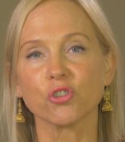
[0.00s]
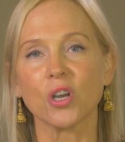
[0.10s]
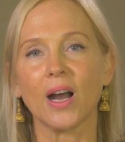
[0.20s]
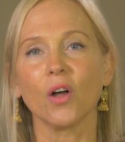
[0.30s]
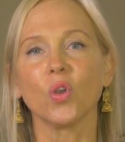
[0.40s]
your
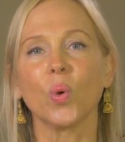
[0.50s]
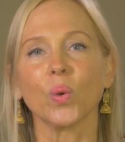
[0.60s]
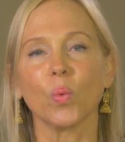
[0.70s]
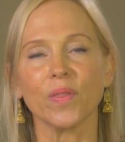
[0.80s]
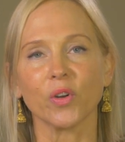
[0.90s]
child,
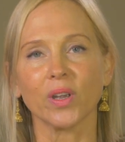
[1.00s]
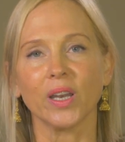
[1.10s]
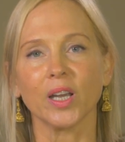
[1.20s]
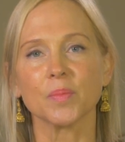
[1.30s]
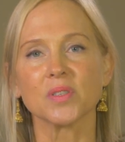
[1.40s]
knowing when they're
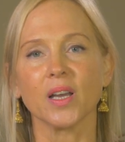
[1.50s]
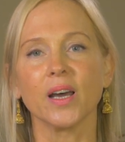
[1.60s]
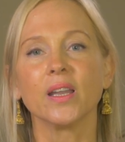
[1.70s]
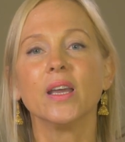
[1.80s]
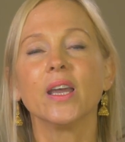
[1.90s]
getting
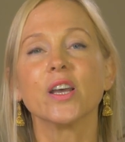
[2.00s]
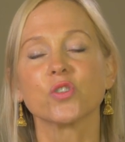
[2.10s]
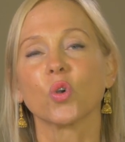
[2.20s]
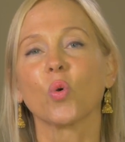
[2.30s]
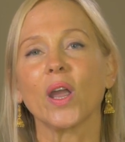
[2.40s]
upset,
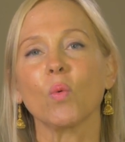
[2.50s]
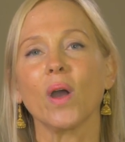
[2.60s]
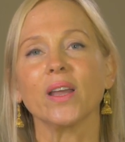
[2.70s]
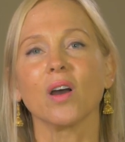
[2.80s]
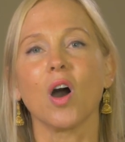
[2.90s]
is a great
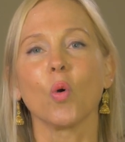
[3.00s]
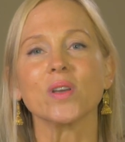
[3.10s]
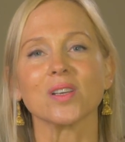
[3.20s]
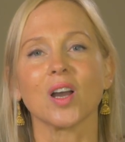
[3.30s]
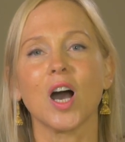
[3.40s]
way to
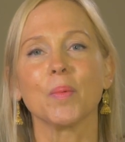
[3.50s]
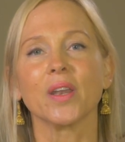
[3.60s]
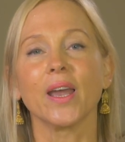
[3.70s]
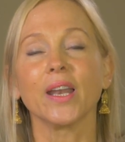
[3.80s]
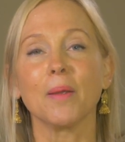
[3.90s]
always
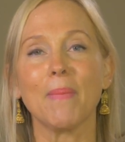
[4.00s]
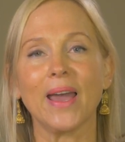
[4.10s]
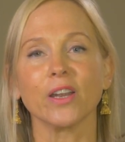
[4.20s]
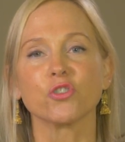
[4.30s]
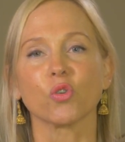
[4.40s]
accommodate and
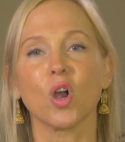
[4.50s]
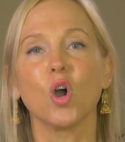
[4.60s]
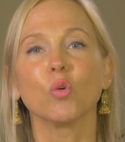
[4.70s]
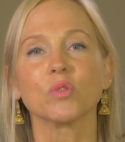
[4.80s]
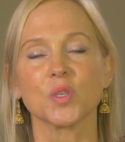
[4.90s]
manage your
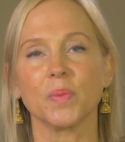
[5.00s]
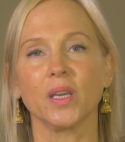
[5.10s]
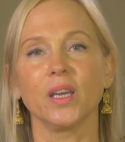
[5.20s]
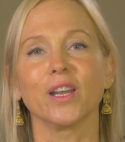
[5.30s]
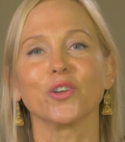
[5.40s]
own
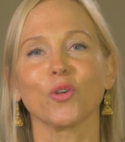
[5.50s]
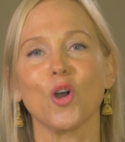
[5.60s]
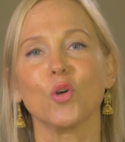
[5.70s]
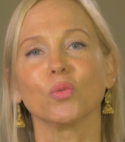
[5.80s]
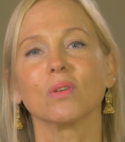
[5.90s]
speed and
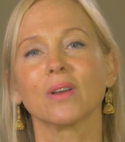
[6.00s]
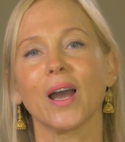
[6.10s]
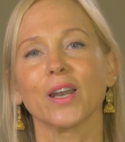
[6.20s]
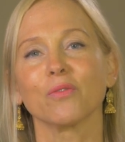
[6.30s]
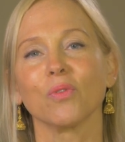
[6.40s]
your own
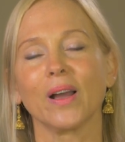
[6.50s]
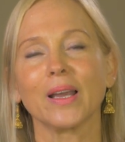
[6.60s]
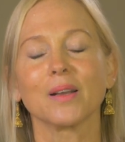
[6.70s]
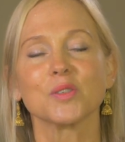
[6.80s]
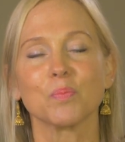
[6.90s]
kind of
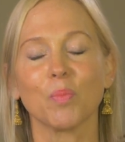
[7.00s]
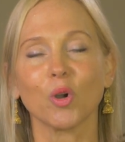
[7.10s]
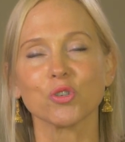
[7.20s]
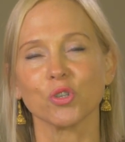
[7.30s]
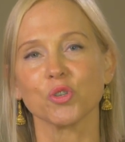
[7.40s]

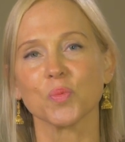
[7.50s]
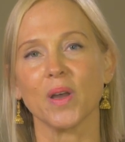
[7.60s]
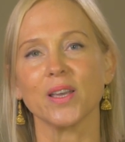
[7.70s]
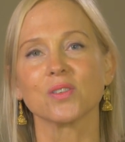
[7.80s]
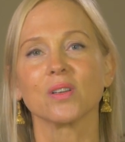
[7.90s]
personal
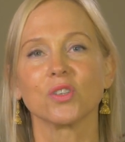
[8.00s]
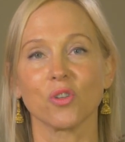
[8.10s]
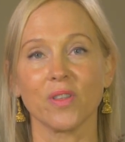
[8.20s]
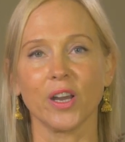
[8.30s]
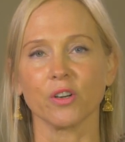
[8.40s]
space
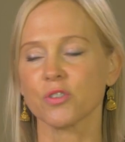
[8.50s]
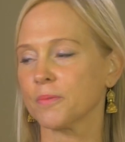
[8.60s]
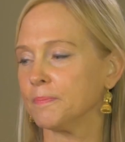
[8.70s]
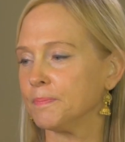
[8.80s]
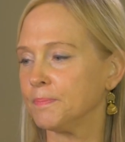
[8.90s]
to theirs.